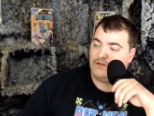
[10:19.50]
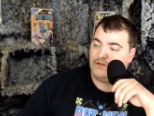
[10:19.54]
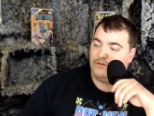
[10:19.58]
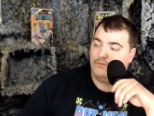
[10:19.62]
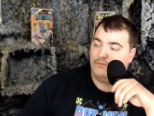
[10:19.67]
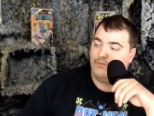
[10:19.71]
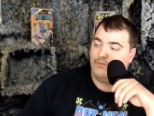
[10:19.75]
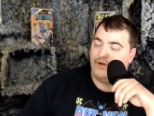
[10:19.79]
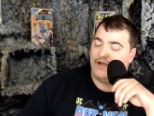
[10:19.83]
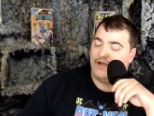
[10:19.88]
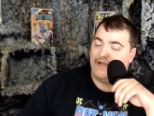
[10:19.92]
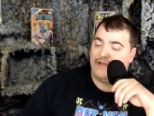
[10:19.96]

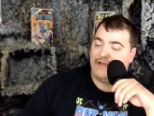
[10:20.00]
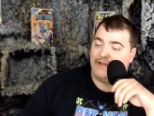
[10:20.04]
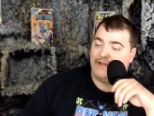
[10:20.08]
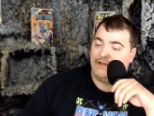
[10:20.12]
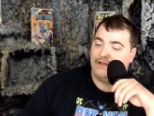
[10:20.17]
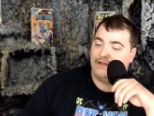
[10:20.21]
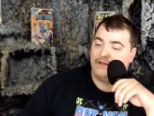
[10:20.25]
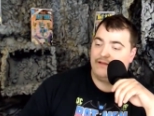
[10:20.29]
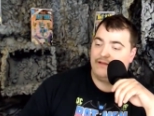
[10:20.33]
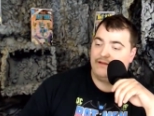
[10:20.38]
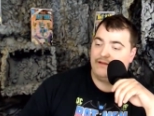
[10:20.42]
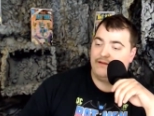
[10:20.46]
But
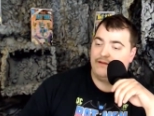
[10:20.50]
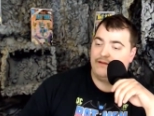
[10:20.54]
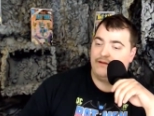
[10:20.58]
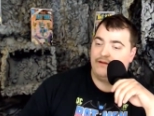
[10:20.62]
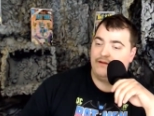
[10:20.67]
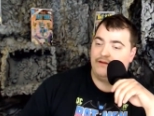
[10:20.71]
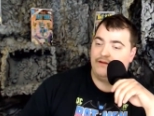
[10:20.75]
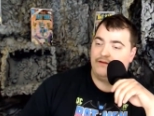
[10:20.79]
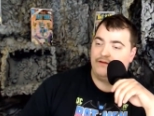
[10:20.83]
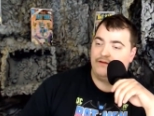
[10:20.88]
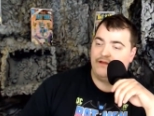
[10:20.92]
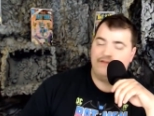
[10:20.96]

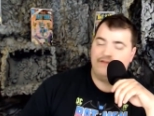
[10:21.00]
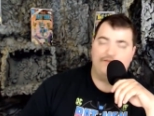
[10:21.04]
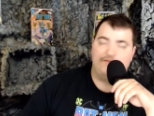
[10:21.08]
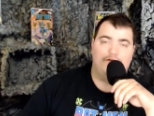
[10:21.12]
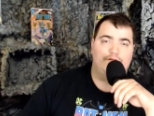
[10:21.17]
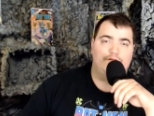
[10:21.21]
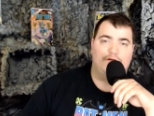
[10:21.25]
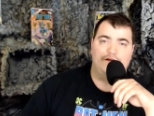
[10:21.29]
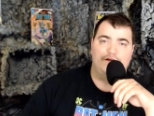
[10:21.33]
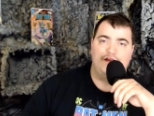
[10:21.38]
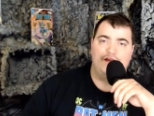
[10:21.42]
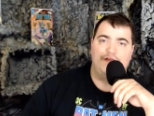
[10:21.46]
it's
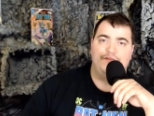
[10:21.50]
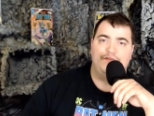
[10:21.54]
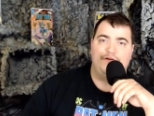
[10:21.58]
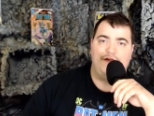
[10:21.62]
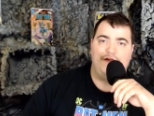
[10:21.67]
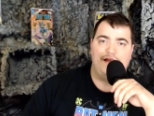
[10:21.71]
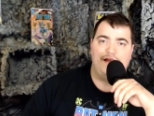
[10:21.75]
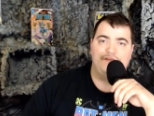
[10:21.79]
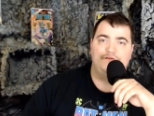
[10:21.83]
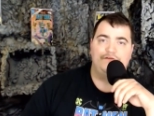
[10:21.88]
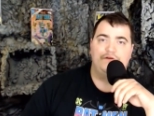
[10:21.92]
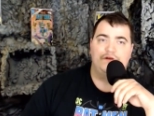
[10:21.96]
overdone the
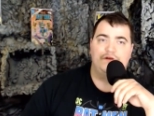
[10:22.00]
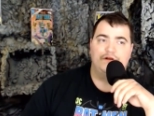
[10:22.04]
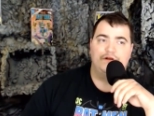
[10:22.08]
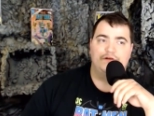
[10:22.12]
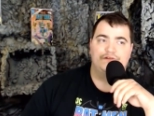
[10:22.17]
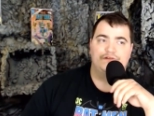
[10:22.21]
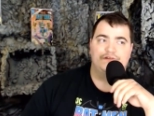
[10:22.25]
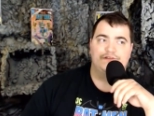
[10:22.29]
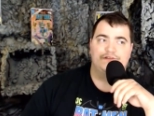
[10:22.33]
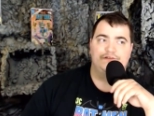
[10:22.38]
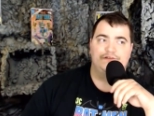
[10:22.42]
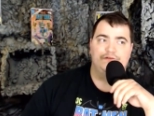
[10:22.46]
last few
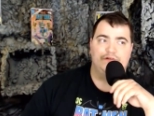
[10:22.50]
years.